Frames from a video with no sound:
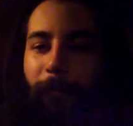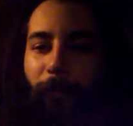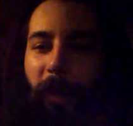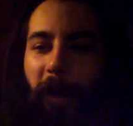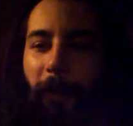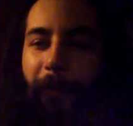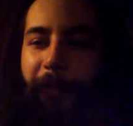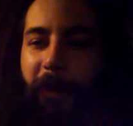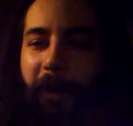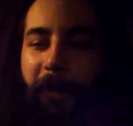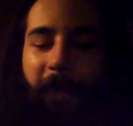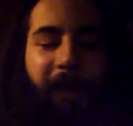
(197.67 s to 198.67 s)

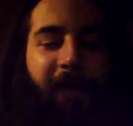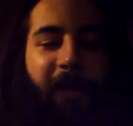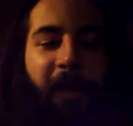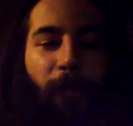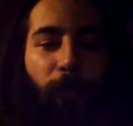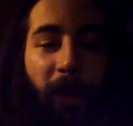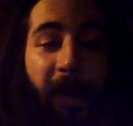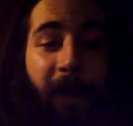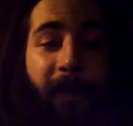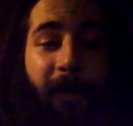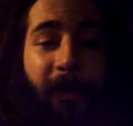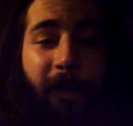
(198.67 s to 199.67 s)
not only did they
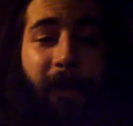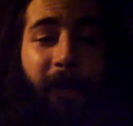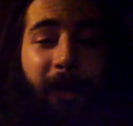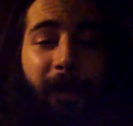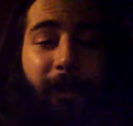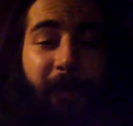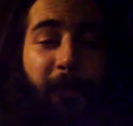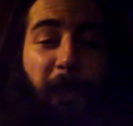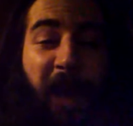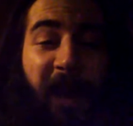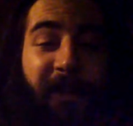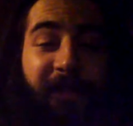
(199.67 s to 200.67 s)
win this
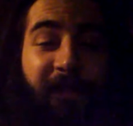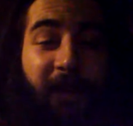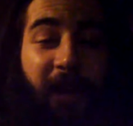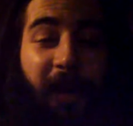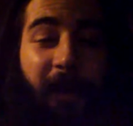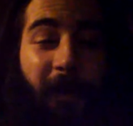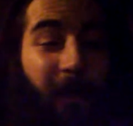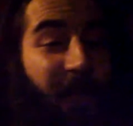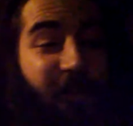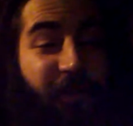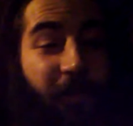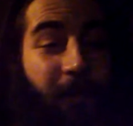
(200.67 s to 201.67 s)
past
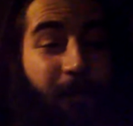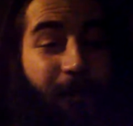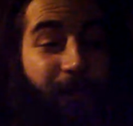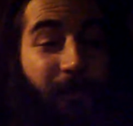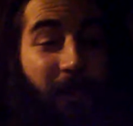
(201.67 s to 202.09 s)
election,